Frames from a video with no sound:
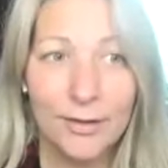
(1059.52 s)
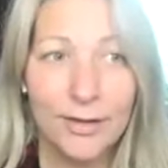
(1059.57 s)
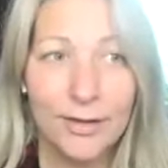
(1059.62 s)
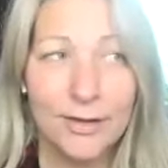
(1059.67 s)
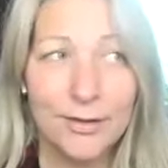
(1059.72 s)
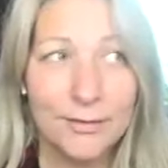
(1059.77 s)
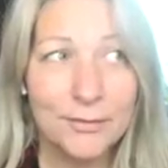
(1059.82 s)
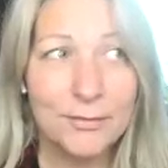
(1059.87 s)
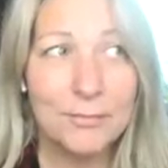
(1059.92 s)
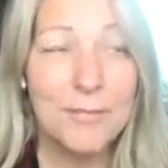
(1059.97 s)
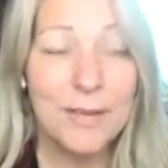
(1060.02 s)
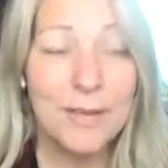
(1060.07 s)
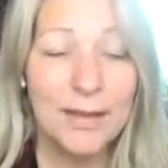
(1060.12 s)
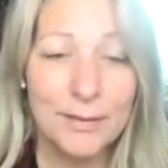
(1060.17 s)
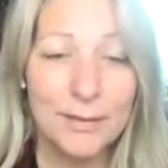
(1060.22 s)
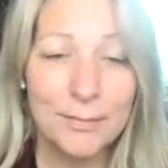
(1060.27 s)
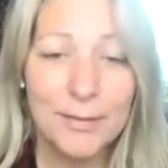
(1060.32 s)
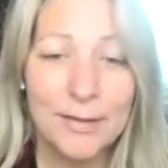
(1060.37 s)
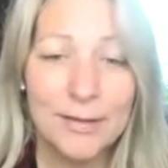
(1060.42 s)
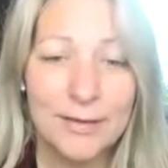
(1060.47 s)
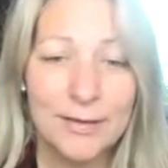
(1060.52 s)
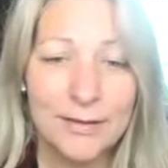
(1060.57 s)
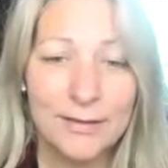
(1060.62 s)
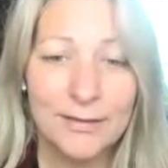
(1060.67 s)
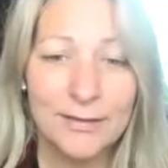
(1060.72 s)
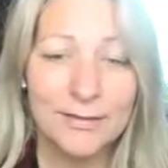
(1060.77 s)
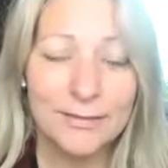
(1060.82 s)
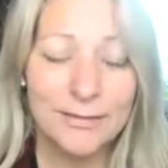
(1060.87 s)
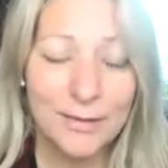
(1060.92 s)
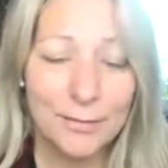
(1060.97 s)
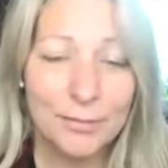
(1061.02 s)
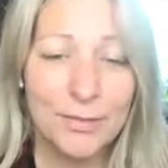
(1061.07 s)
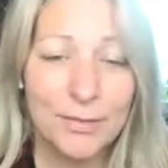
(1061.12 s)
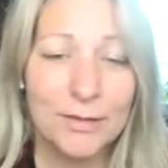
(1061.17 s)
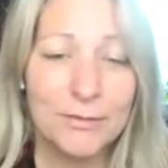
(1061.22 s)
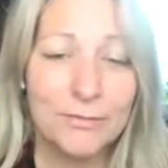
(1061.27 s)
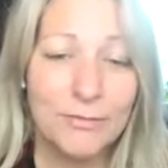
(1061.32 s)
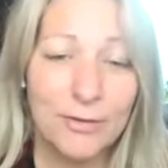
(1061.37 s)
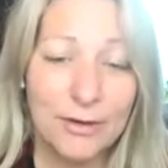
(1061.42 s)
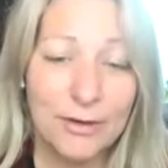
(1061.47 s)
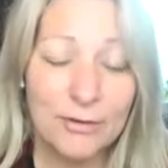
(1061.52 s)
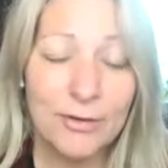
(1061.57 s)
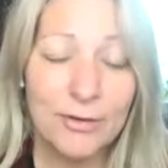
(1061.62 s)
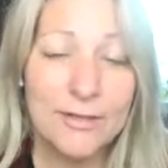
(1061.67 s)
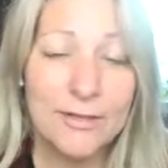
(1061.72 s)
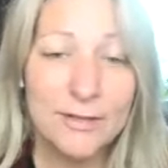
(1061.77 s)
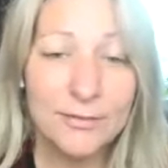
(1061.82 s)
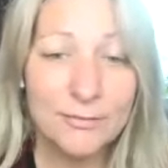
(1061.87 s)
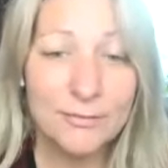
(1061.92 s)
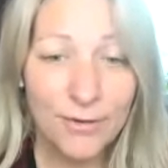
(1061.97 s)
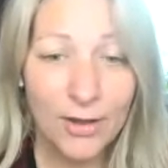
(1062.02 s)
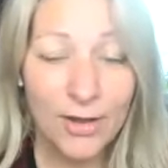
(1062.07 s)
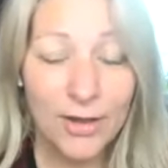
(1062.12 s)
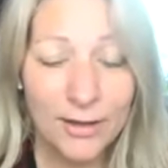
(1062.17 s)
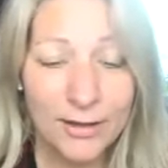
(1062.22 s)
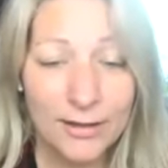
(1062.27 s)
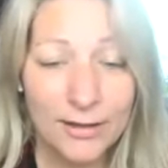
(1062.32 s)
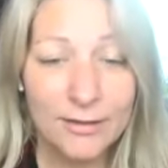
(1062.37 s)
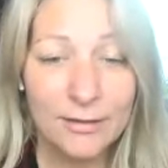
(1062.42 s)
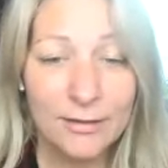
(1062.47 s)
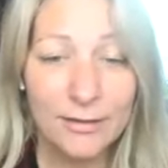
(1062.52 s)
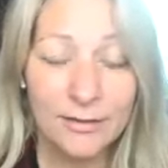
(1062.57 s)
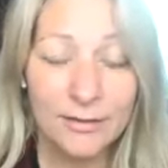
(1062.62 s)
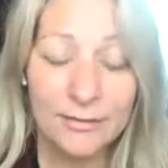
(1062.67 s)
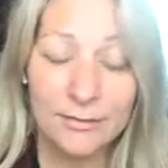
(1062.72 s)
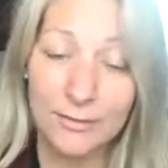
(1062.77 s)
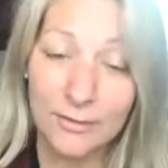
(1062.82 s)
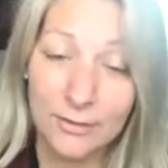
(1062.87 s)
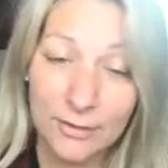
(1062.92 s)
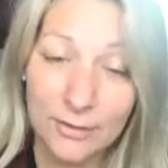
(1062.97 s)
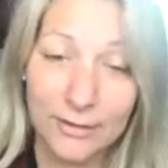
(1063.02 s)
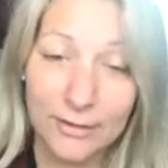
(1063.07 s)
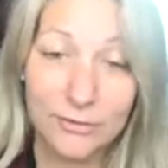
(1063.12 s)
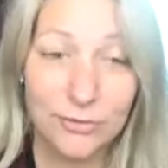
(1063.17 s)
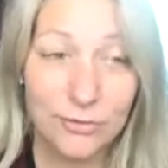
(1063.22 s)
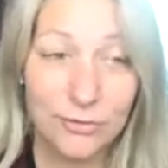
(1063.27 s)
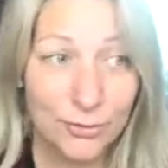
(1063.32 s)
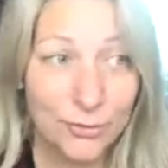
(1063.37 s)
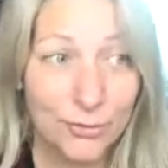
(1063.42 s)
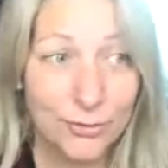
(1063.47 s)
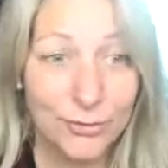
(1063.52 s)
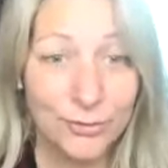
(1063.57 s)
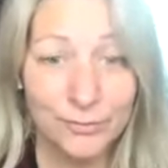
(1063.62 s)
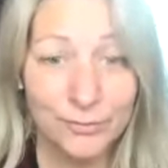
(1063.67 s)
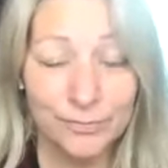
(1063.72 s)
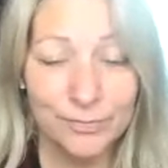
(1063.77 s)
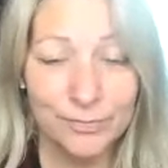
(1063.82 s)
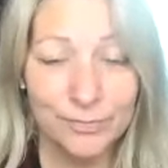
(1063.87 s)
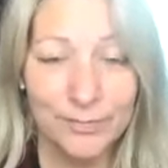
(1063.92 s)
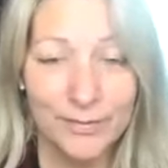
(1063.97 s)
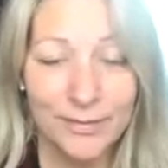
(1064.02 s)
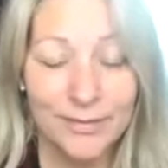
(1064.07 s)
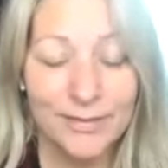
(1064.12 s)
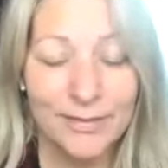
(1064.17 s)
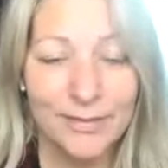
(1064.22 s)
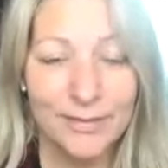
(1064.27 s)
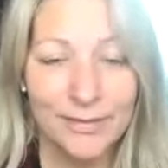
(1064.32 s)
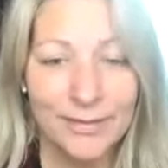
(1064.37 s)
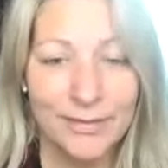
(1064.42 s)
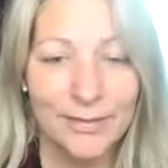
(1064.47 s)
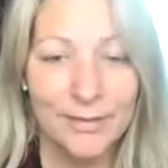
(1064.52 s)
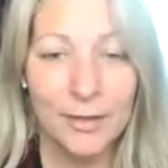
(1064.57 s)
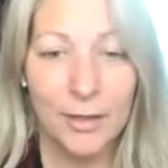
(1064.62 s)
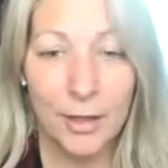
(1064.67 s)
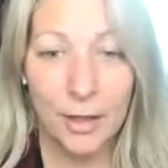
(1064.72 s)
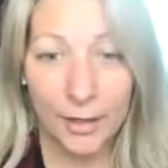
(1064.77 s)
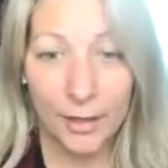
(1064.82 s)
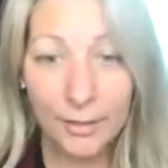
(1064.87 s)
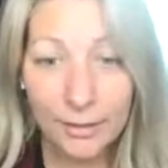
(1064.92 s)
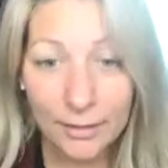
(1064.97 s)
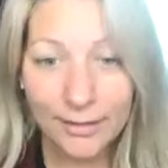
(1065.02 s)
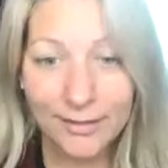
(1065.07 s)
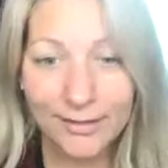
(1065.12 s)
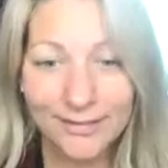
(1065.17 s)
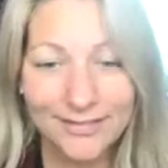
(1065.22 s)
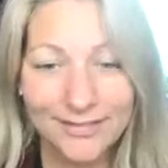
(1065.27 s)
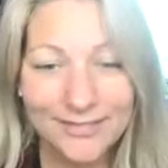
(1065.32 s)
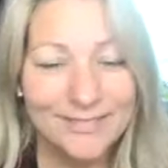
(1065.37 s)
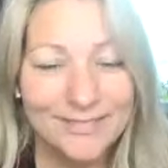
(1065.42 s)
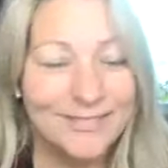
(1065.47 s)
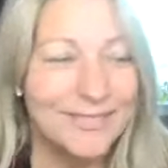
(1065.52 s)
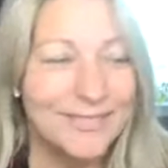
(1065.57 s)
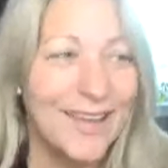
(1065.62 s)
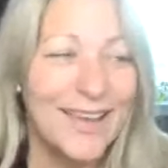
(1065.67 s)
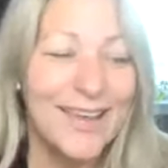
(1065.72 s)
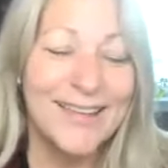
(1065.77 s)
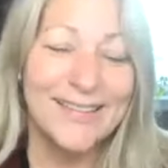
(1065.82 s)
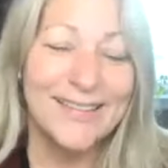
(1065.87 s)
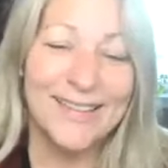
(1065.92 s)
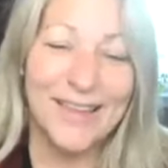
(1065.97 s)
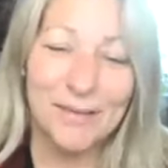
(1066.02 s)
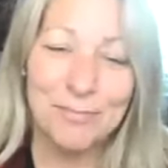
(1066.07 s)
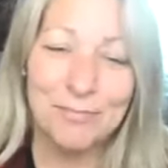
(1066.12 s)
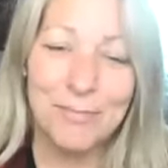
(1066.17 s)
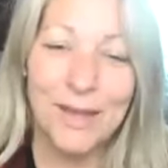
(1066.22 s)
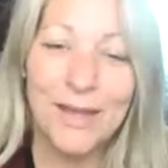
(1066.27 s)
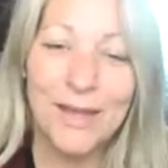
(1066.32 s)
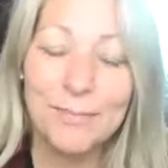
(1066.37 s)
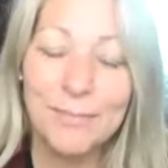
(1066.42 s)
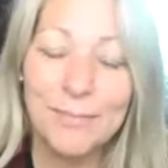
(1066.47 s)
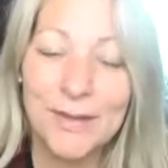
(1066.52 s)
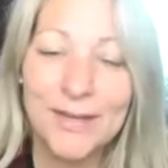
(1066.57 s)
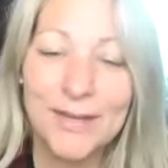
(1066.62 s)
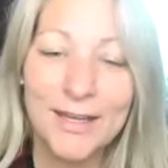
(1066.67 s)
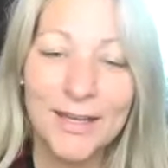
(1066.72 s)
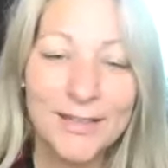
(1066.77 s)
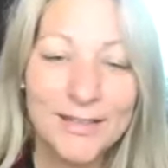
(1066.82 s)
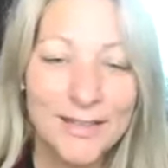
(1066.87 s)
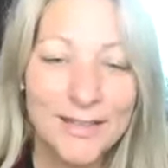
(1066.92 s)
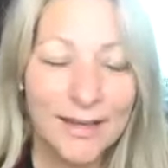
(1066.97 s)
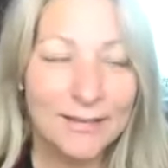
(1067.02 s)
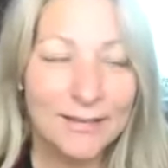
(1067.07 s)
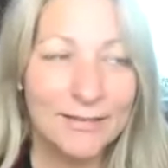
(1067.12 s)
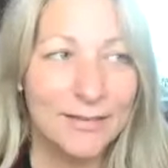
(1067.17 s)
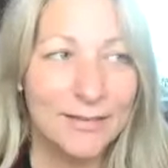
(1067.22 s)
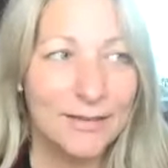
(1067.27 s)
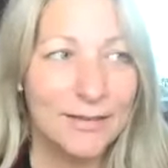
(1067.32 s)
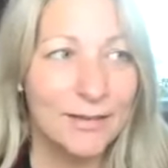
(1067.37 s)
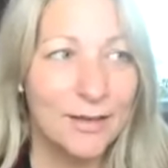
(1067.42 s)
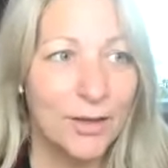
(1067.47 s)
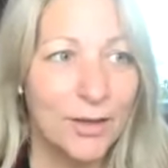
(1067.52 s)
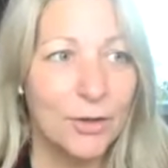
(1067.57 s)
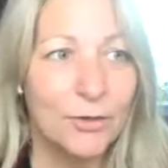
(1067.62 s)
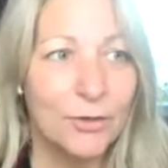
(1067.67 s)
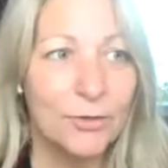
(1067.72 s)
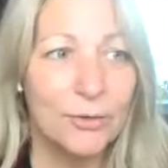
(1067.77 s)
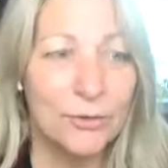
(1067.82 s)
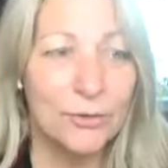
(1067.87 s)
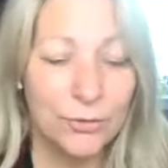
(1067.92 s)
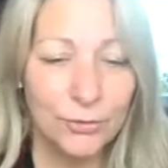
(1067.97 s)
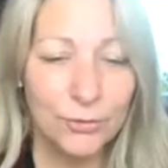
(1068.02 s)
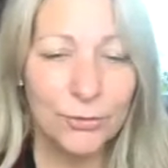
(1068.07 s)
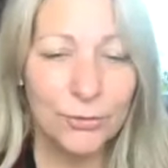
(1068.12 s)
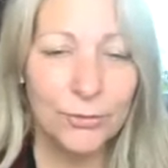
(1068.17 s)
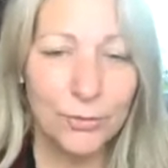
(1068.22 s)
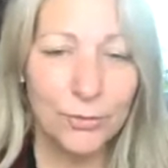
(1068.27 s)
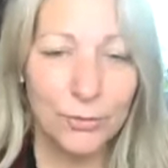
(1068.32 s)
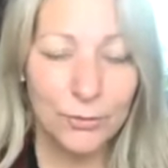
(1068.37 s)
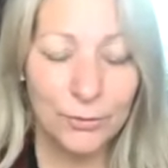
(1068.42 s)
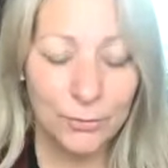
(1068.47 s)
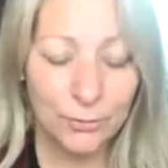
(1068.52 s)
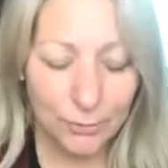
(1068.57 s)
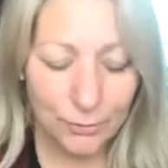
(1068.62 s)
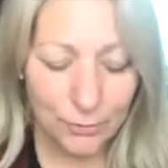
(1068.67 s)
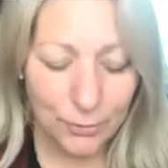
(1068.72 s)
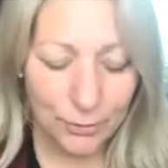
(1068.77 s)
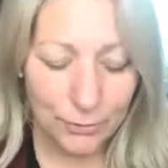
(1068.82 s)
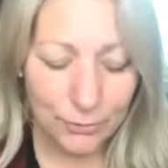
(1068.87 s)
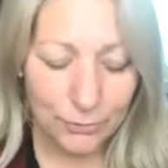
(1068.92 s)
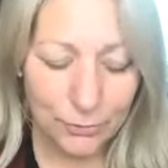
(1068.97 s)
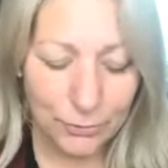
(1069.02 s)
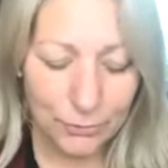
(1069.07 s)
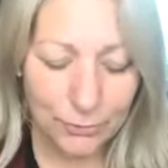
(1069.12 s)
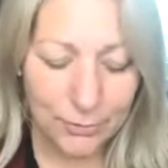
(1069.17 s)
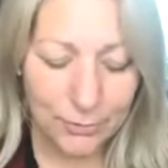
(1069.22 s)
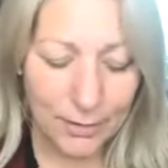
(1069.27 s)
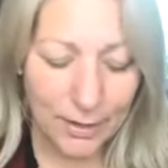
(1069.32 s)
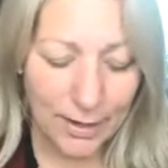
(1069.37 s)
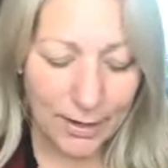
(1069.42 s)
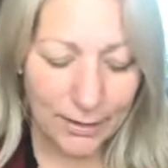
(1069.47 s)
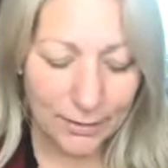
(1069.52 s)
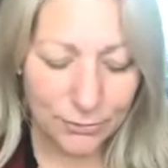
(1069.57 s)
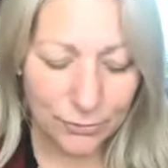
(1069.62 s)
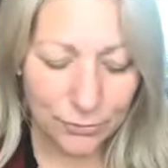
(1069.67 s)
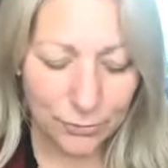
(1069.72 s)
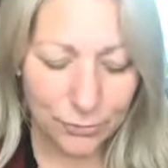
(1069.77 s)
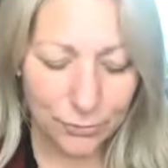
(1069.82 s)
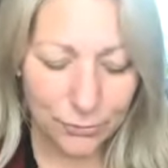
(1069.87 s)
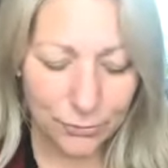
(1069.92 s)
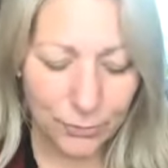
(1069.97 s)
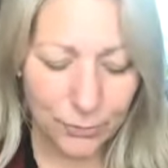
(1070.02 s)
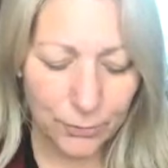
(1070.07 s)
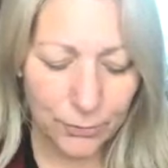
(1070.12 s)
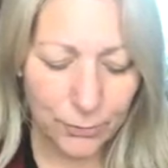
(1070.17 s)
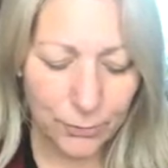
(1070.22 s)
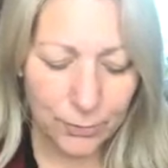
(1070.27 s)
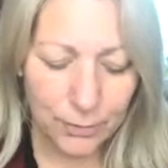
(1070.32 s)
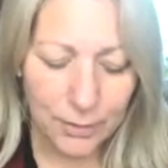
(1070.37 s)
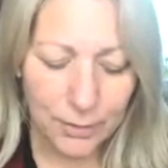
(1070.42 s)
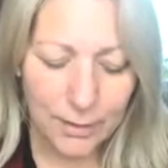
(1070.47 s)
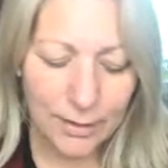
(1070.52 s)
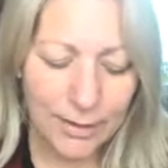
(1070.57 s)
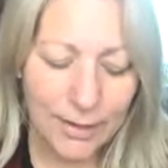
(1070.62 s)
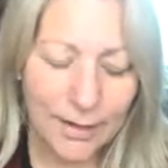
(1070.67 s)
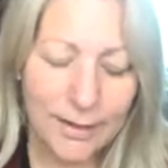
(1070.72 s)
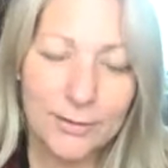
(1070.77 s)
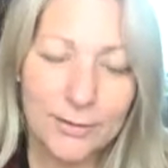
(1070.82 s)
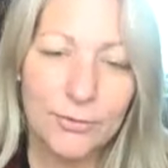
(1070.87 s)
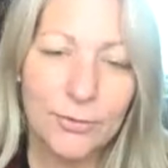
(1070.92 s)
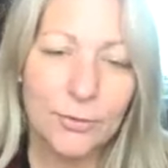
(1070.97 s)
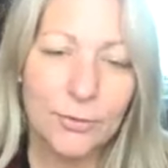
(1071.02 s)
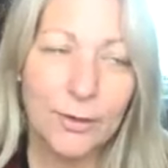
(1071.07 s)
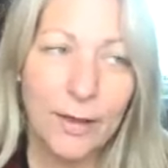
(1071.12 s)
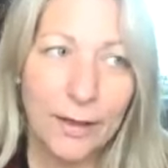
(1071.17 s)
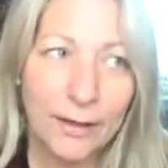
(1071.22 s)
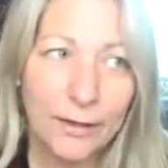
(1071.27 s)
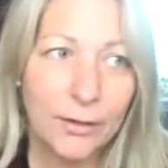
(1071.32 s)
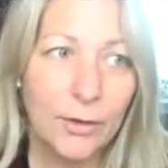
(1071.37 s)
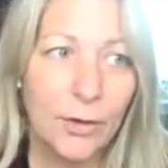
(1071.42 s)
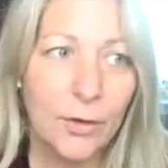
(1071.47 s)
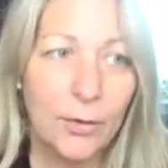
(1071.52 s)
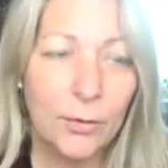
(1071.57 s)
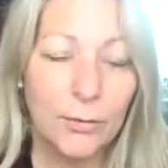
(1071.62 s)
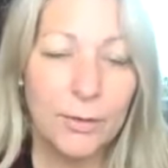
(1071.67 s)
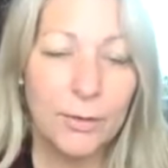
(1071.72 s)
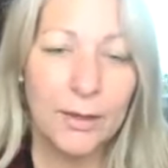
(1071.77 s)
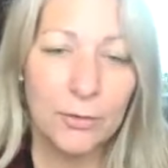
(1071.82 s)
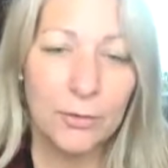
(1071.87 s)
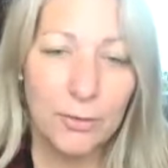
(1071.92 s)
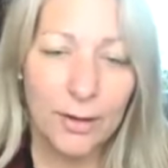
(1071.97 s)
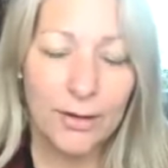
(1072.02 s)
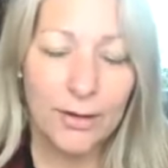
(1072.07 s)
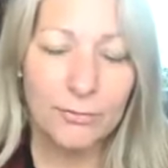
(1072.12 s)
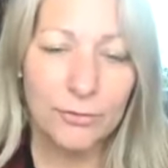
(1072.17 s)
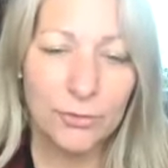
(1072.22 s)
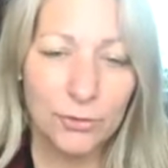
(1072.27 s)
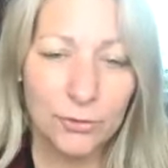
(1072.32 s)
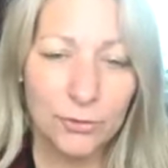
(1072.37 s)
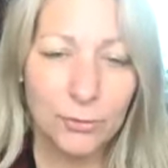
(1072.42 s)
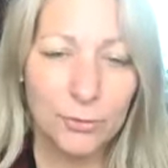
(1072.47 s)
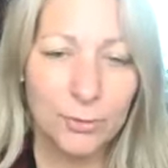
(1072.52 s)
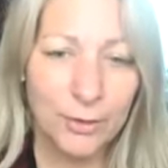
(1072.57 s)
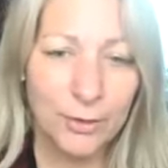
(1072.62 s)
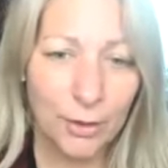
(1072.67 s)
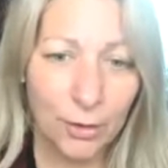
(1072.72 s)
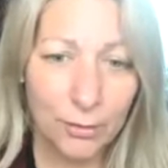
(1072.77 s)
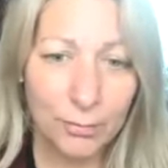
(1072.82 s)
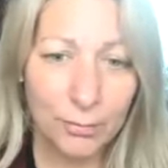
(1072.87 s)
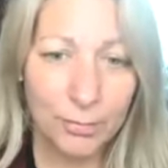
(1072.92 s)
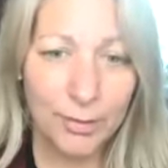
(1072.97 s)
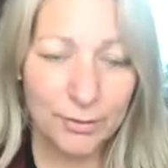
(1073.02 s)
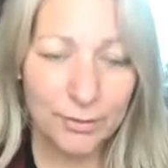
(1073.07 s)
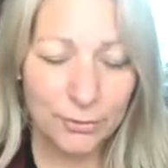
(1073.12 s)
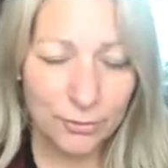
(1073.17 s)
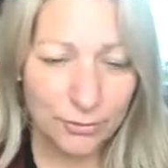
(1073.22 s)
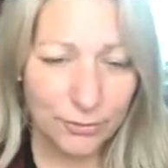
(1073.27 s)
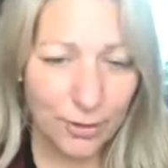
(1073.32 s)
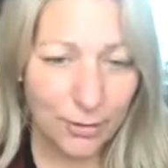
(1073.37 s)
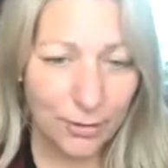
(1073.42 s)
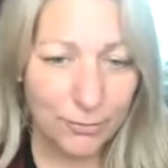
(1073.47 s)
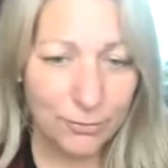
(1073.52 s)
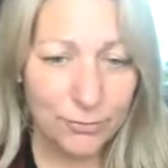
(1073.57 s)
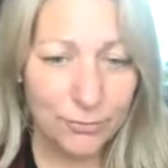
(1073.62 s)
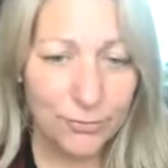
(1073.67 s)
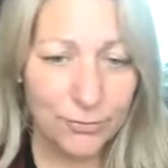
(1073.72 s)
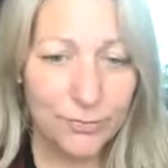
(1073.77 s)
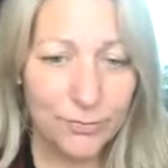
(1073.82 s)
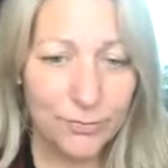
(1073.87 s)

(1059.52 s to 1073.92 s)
it may be something very divine, celestial, alien, that may be connecting to you to guide you through. And if you let go that you have to do it all by yourself,